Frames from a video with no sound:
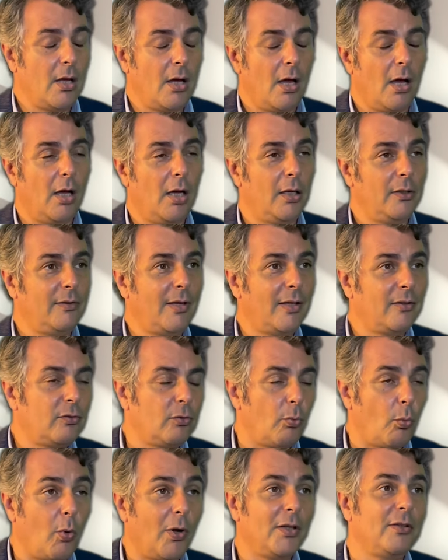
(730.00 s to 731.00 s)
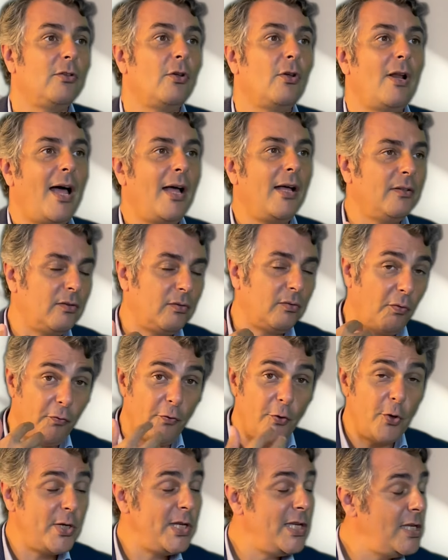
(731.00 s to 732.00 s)
That what the last
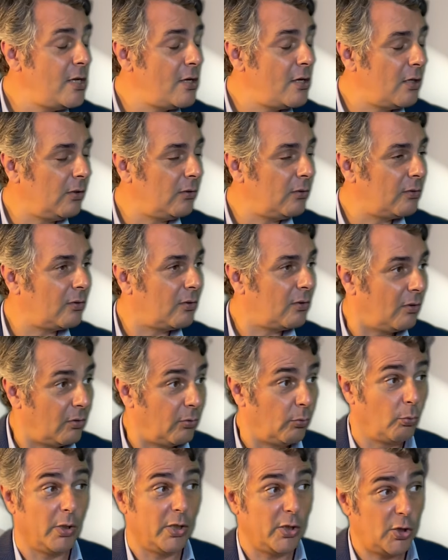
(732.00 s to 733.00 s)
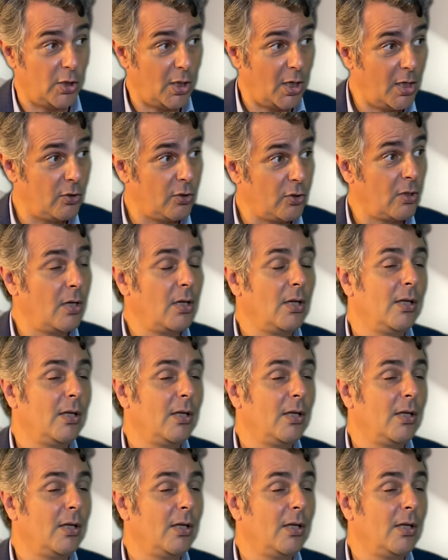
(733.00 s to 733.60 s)
30 years will change,